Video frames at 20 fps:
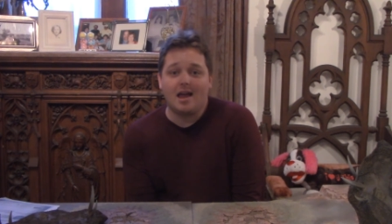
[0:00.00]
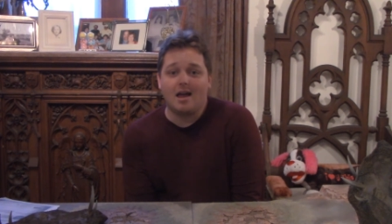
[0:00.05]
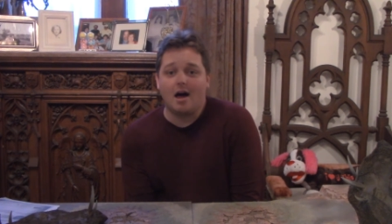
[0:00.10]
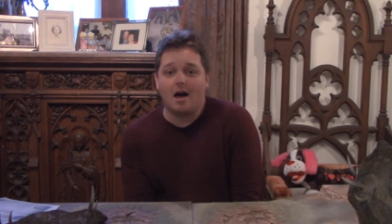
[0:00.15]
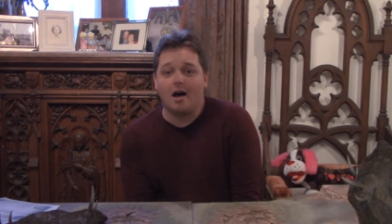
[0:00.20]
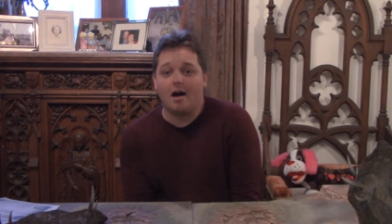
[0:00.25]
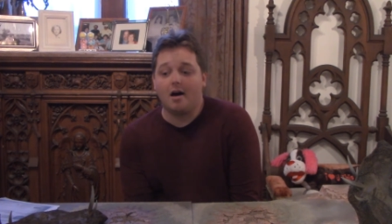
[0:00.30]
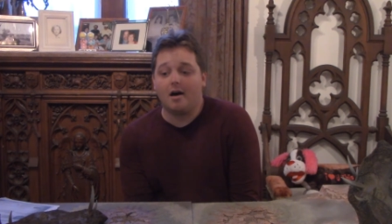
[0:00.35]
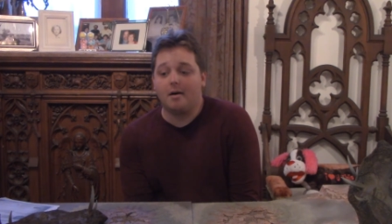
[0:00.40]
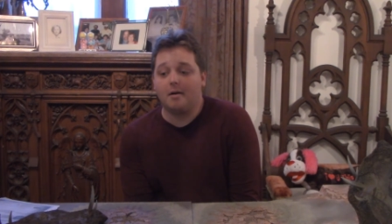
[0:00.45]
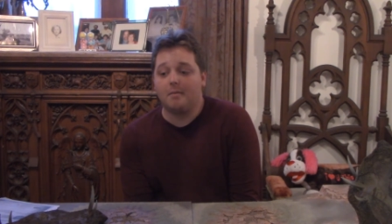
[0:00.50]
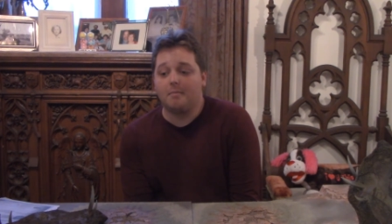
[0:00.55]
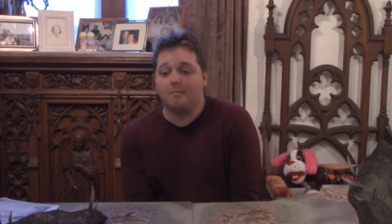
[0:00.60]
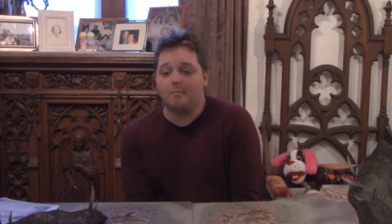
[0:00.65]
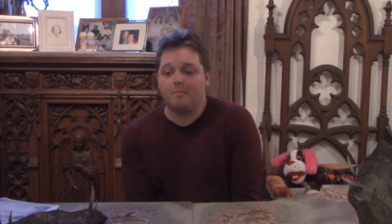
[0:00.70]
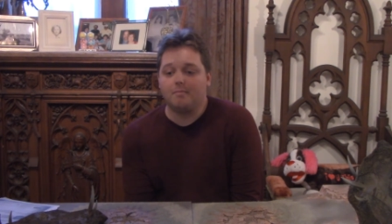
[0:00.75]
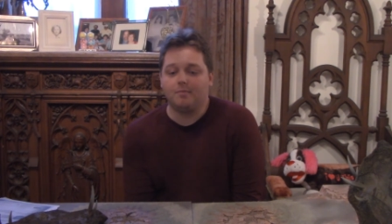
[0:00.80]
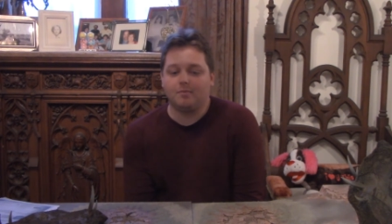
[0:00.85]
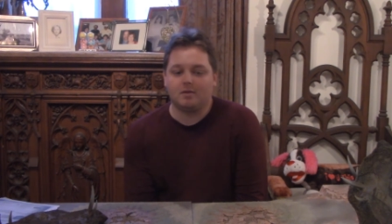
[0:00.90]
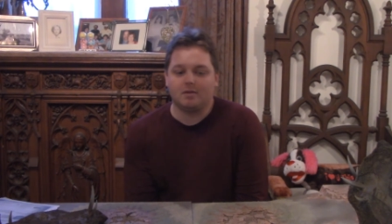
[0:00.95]

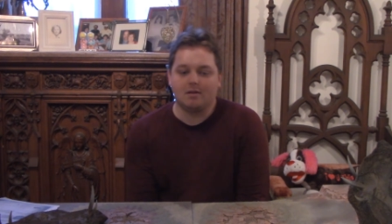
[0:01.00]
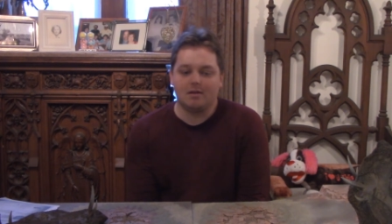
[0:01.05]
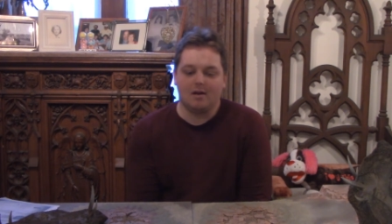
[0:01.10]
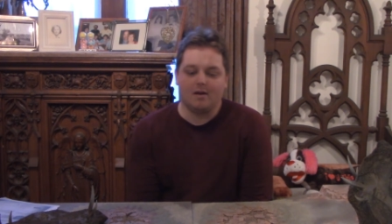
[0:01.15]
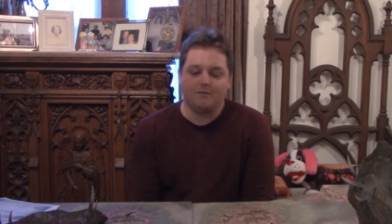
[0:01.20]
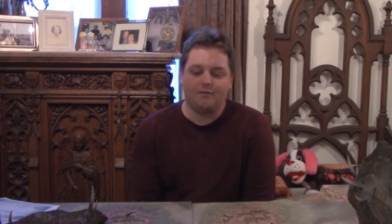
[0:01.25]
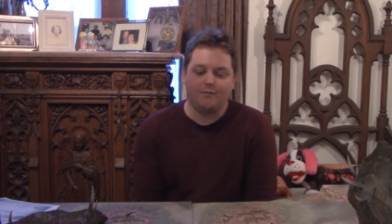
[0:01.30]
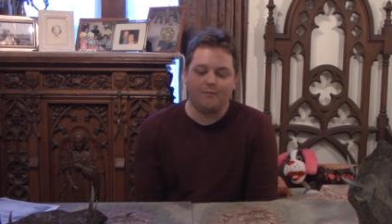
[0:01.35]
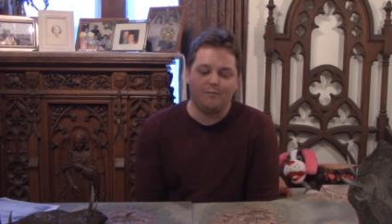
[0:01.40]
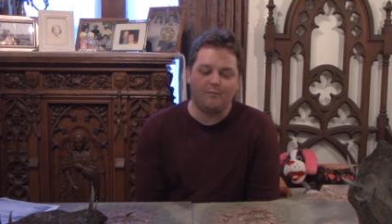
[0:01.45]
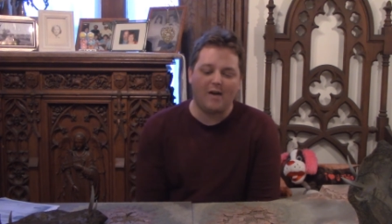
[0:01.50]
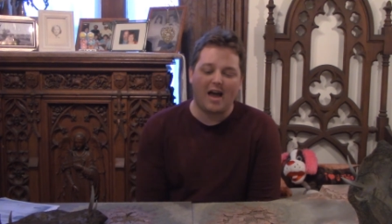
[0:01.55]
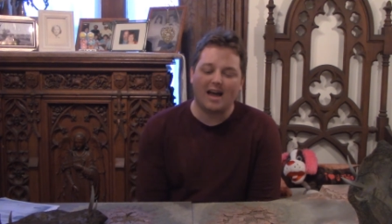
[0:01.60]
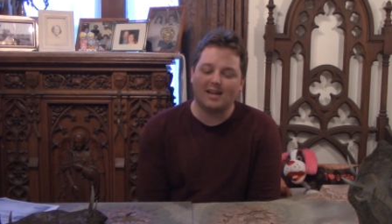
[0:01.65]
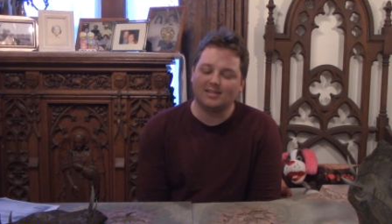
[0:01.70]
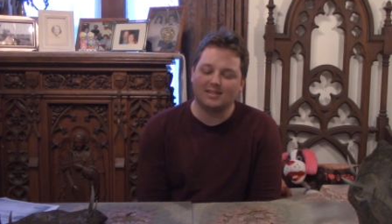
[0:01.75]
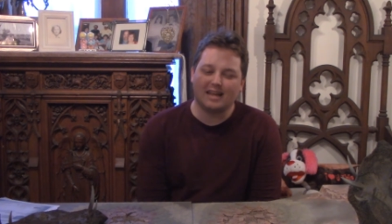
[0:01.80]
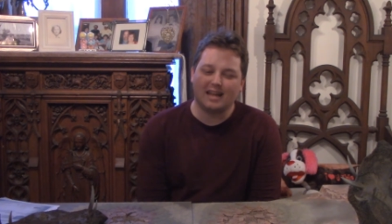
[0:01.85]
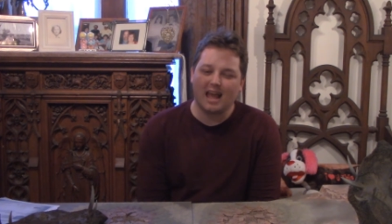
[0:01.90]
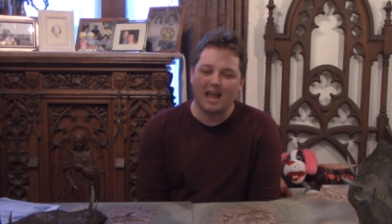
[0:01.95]

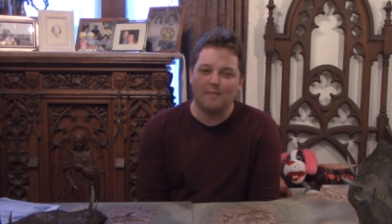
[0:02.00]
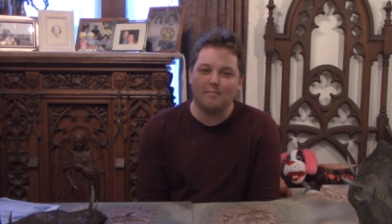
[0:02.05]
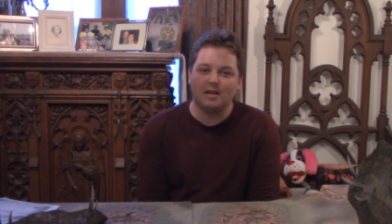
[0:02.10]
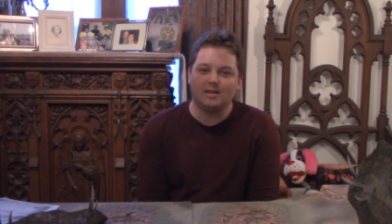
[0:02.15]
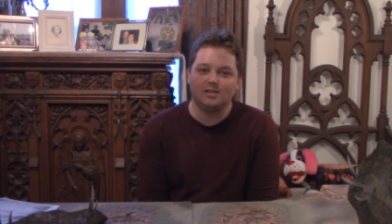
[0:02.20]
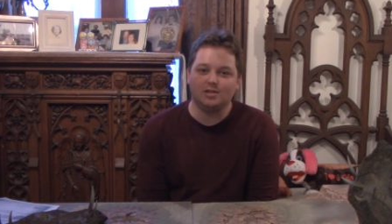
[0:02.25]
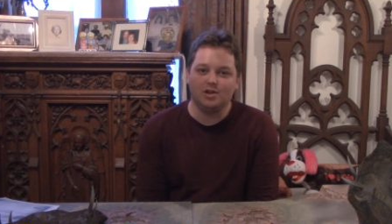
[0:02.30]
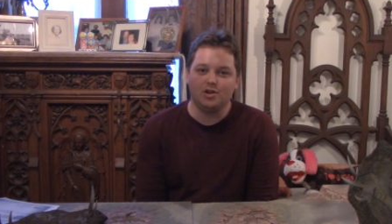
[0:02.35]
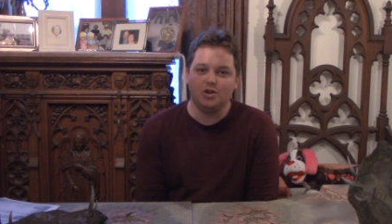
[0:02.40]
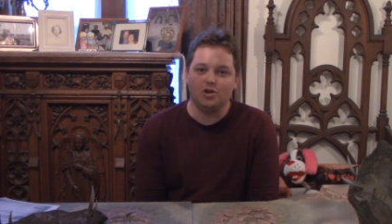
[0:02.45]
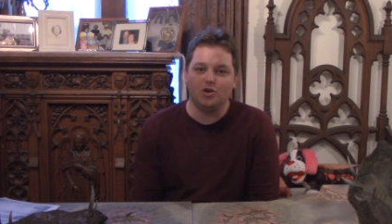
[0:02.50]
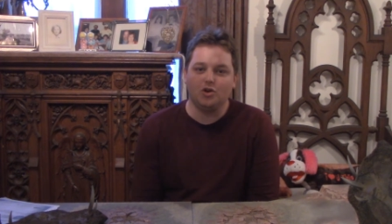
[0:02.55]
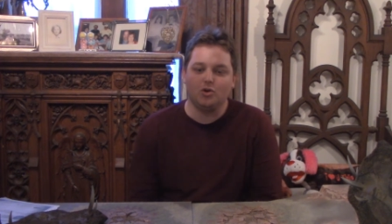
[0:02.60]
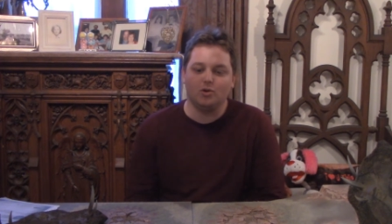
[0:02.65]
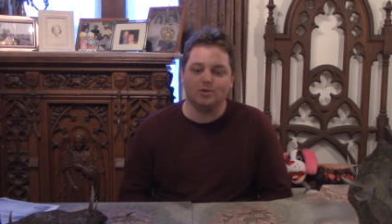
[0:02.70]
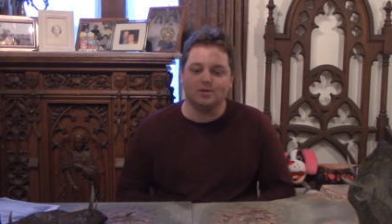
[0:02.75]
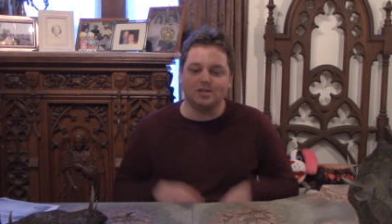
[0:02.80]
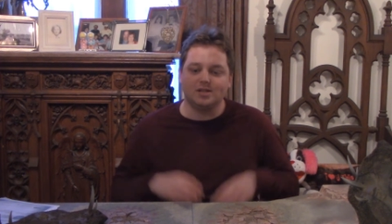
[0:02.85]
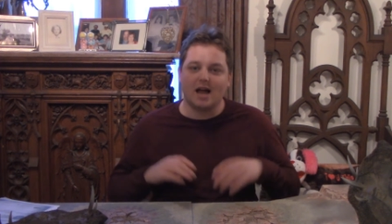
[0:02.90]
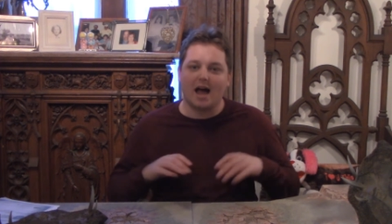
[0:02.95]
like
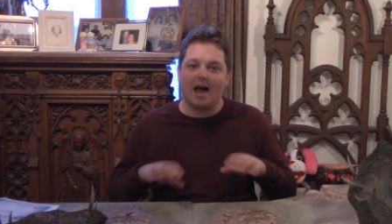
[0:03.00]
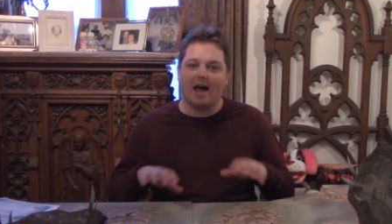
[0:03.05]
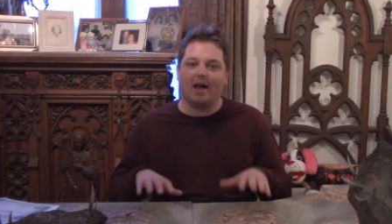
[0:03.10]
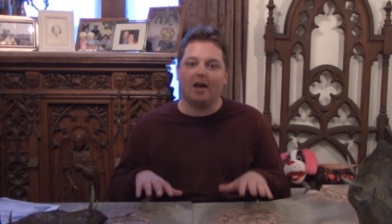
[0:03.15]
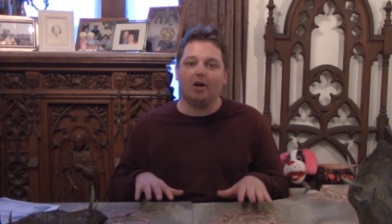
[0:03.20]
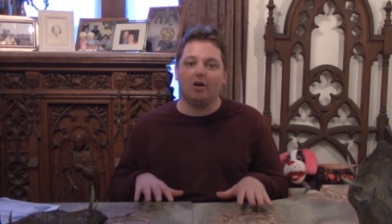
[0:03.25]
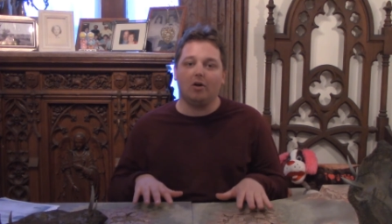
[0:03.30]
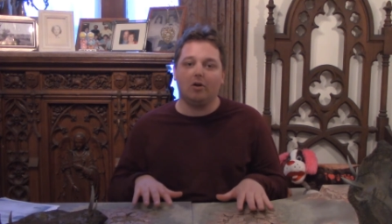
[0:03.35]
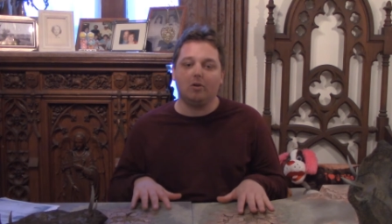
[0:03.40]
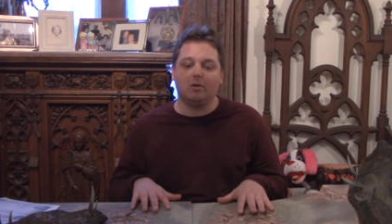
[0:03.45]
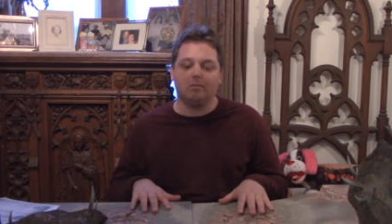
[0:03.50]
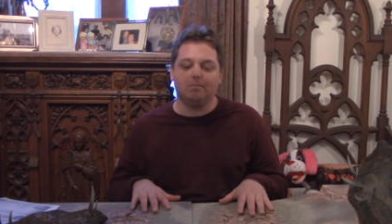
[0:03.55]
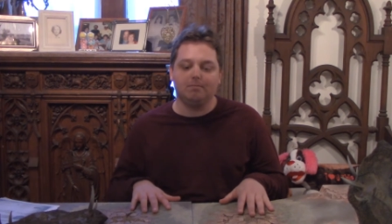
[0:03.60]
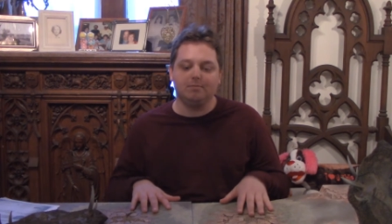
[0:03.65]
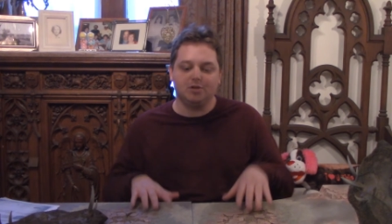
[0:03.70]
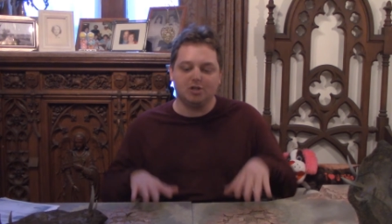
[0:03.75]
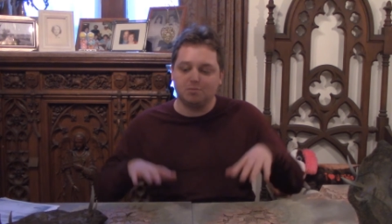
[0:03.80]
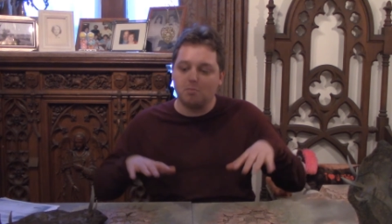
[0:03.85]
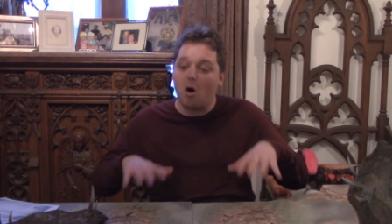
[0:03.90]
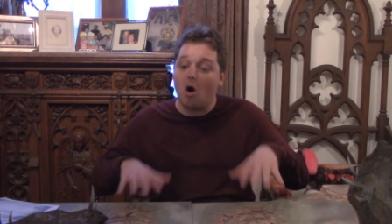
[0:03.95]
MSU style
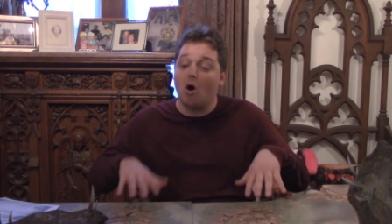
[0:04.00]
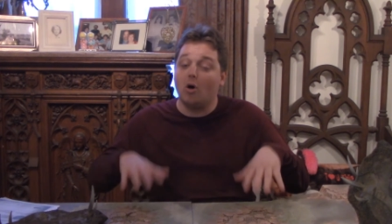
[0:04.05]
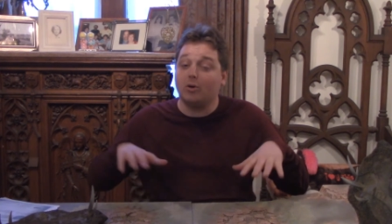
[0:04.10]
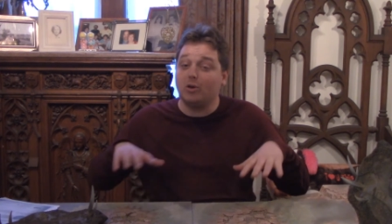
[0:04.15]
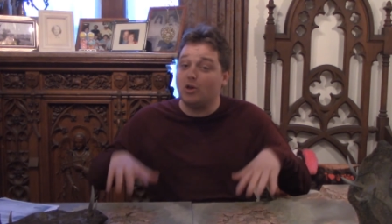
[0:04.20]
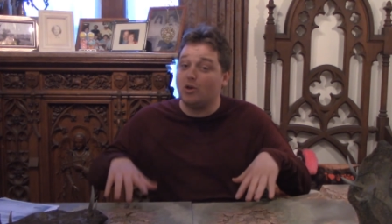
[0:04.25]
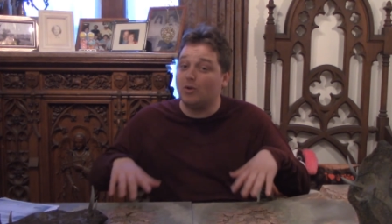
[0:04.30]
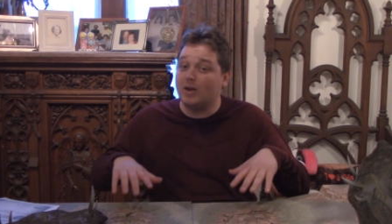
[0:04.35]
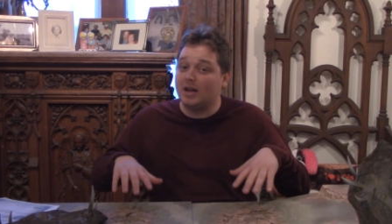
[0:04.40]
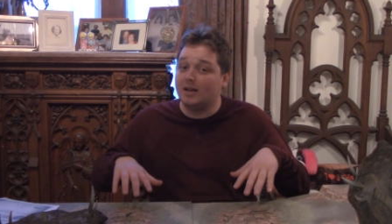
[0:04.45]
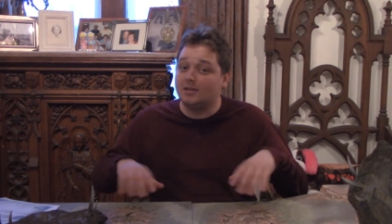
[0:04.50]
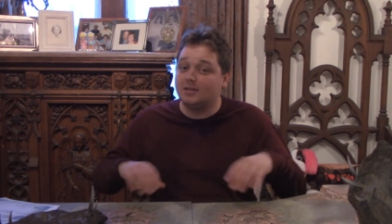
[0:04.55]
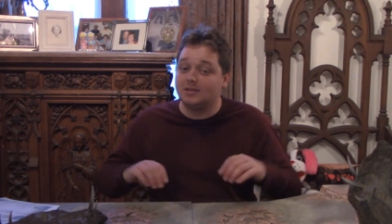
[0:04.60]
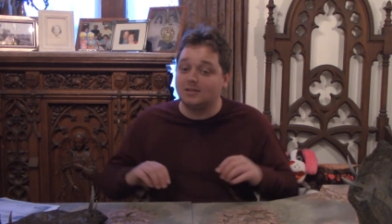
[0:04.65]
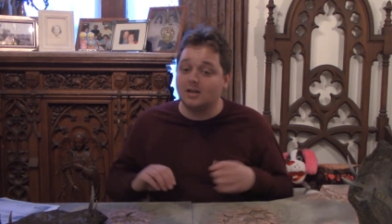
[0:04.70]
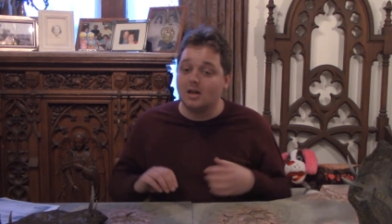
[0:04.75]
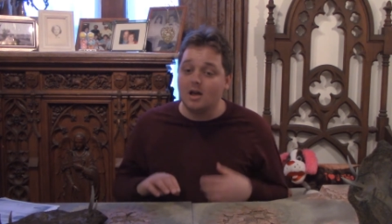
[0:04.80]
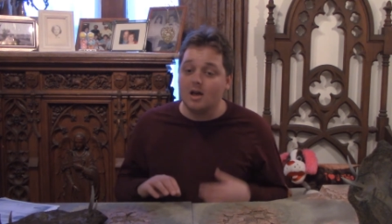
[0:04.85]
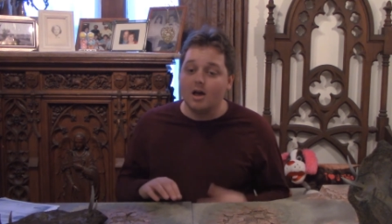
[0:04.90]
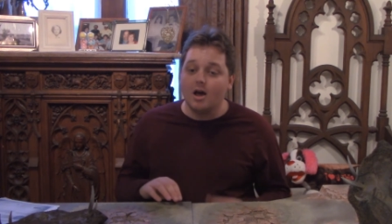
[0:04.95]
small units,